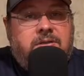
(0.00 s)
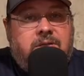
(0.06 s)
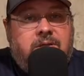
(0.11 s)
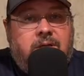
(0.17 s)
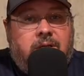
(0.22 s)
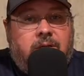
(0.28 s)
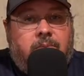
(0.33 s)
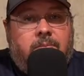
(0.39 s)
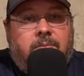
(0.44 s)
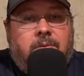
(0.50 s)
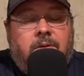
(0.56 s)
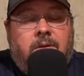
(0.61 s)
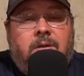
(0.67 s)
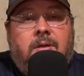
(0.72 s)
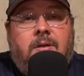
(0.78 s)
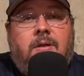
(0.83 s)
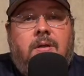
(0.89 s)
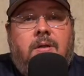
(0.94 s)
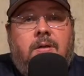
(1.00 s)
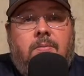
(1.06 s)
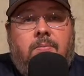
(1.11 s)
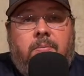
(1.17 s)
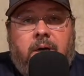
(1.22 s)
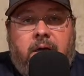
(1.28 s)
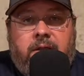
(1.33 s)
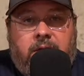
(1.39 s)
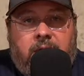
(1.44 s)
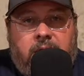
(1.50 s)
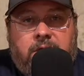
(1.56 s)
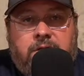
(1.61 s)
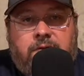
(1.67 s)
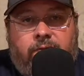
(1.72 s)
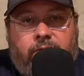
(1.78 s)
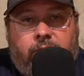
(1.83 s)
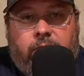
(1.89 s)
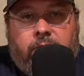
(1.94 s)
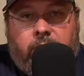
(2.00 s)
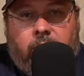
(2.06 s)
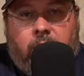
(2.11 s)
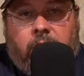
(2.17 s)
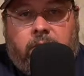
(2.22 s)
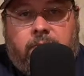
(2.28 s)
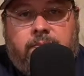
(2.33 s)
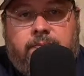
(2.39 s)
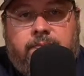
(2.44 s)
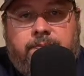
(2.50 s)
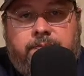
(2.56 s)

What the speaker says: team by the age of 31.